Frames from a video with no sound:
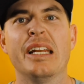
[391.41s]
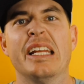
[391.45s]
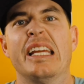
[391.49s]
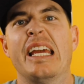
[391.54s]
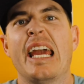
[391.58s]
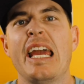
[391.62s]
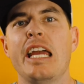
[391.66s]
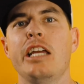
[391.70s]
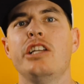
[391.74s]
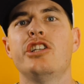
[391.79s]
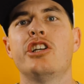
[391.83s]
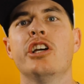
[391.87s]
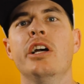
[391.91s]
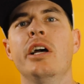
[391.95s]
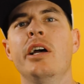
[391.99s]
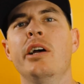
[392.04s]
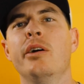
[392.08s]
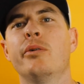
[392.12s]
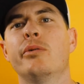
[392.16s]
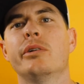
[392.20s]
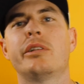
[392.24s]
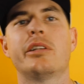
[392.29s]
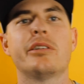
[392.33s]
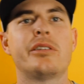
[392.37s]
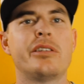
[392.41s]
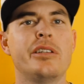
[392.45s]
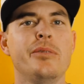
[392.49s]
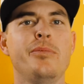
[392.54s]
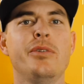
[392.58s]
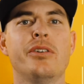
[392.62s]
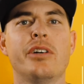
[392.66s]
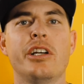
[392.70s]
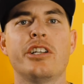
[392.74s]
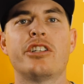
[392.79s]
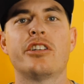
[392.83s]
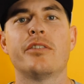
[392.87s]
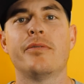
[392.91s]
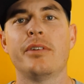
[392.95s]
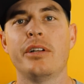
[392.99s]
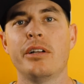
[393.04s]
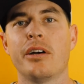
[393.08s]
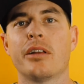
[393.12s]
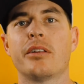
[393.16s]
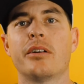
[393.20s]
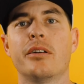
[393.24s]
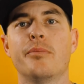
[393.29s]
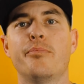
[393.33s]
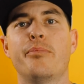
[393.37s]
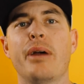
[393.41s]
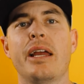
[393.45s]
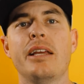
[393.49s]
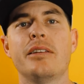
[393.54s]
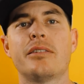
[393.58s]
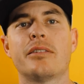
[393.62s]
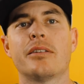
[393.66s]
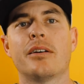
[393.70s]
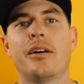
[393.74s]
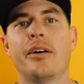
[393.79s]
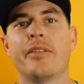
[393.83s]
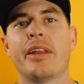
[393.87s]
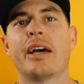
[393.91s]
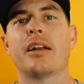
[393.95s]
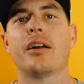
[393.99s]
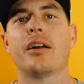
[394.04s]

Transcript: engage with the stimulation of another based on